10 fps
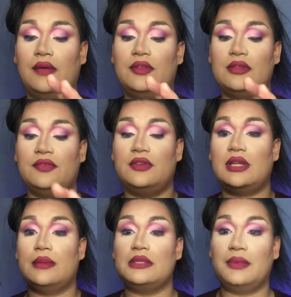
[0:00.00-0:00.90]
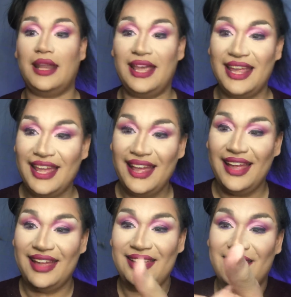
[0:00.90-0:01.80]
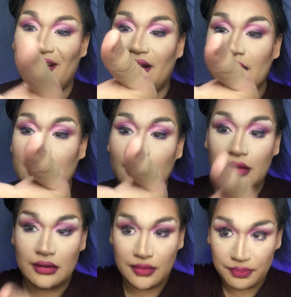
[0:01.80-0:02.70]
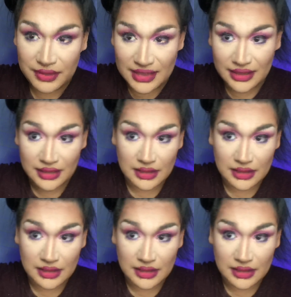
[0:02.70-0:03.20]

used a few times, but you know, they're pretty.